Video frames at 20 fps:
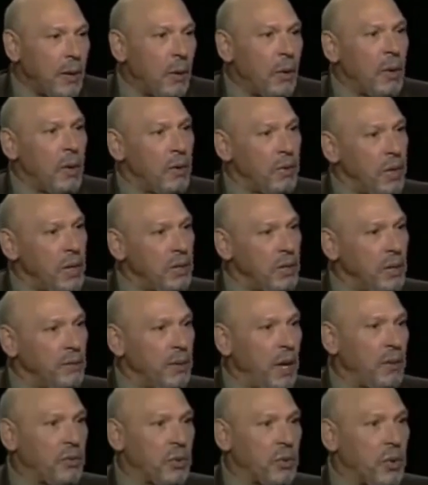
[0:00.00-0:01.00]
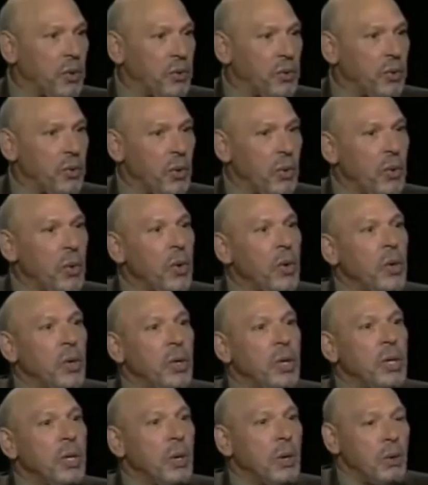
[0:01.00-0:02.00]
You know, things of that sort. So,
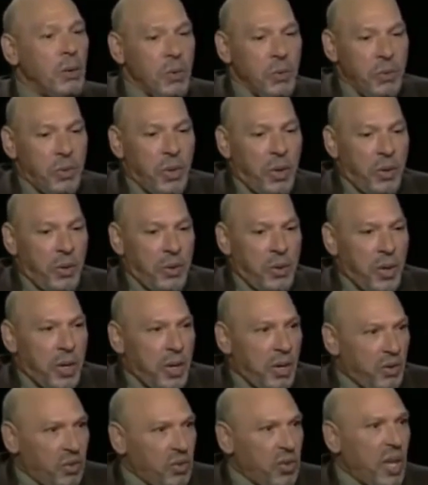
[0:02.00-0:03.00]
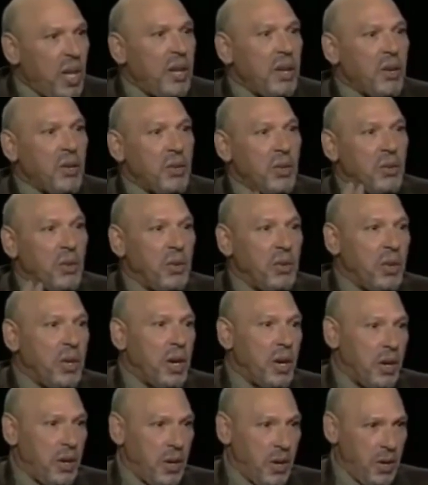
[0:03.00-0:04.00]
you know, the aesthetics of the
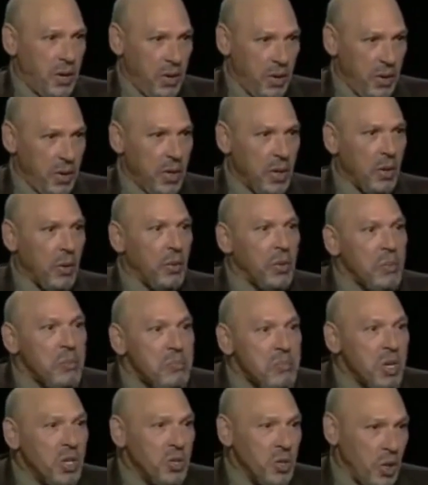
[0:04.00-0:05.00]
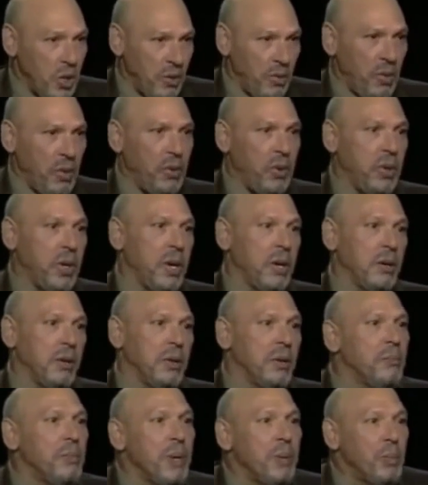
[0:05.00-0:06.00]
theater, you know, the mission of the
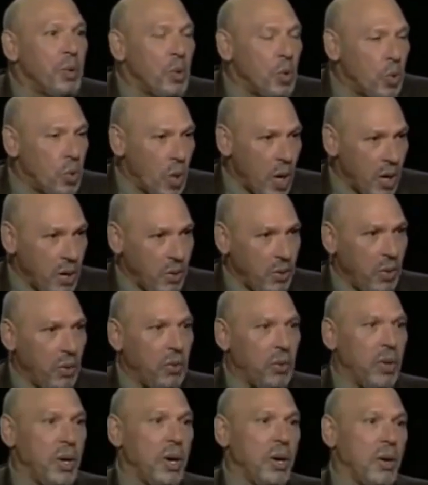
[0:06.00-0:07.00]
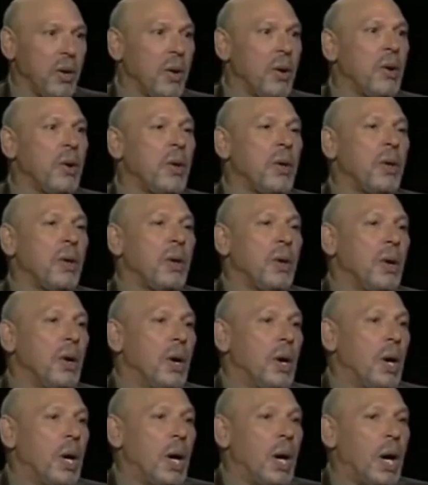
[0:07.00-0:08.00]
theater, the people who work at the theater,
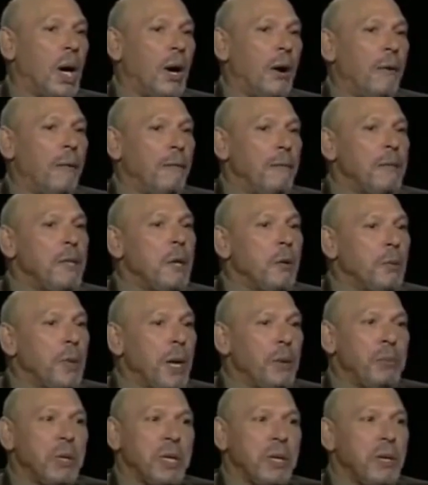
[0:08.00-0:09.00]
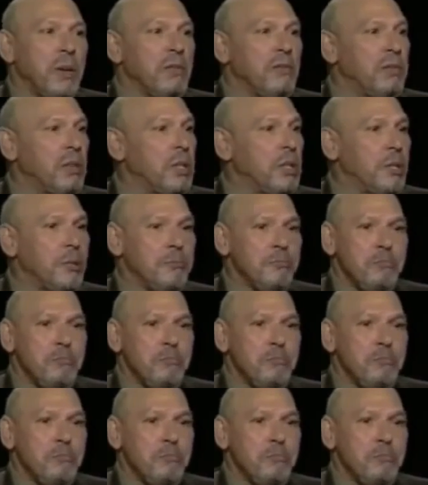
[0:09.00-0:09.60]
you know, that would give